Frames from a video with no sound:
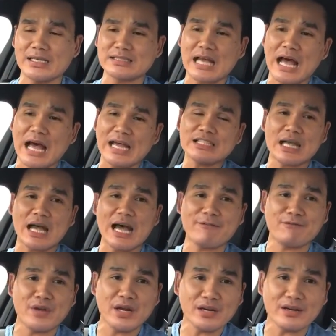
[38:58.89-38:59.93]
Because
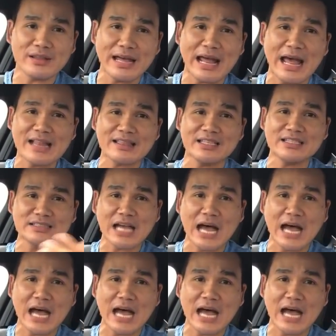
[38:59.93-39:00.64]
I figure that at this